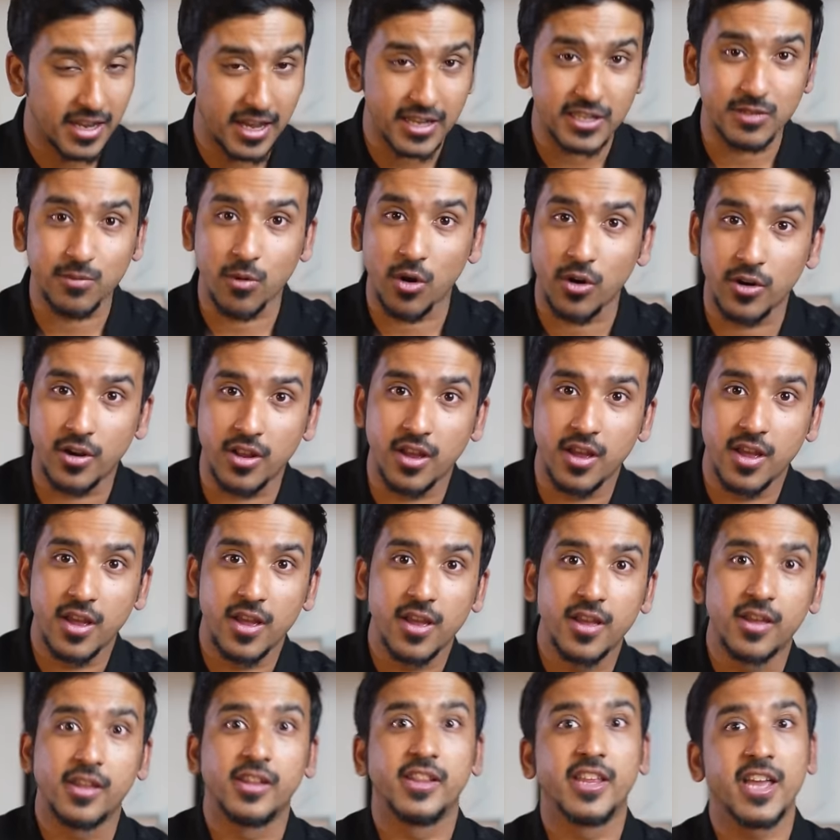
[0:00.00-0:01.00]
guess what?
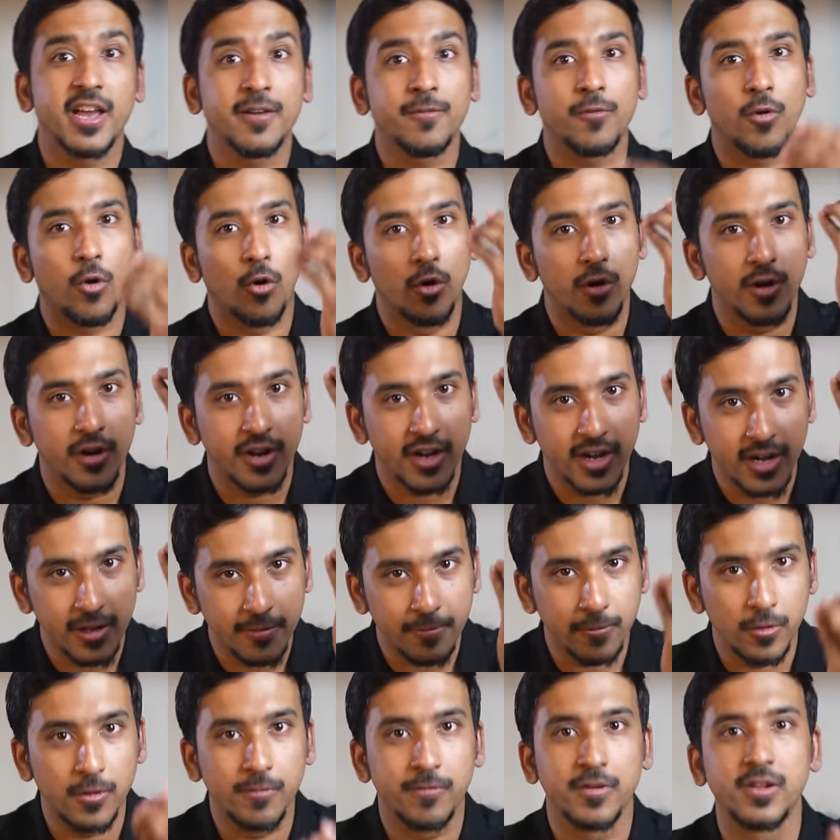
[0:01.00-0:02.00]
They have already
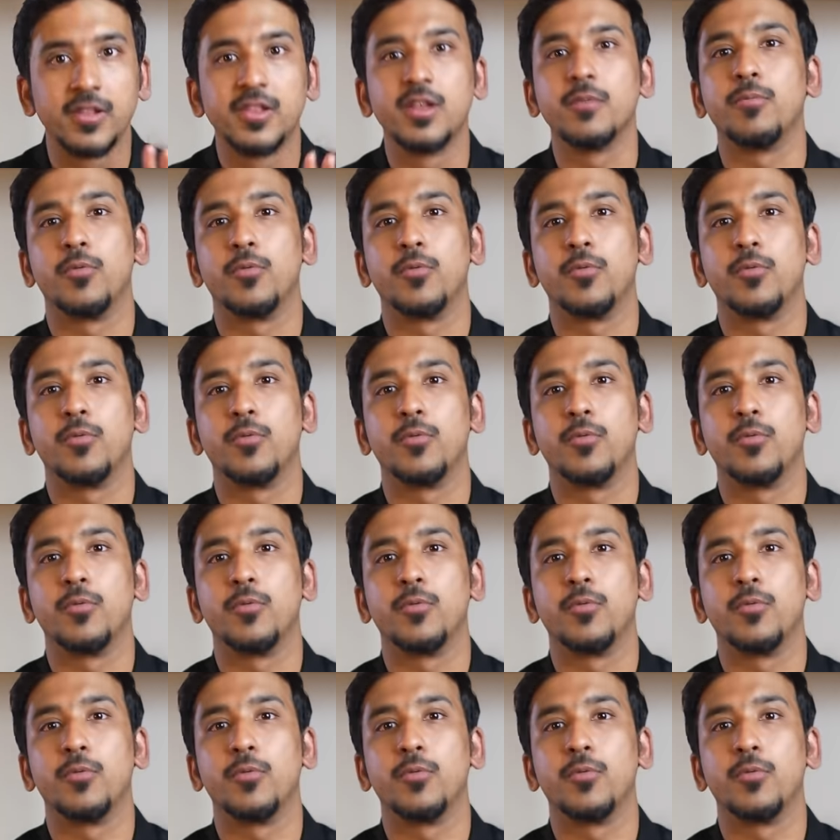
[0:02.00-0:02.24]
fulfilled the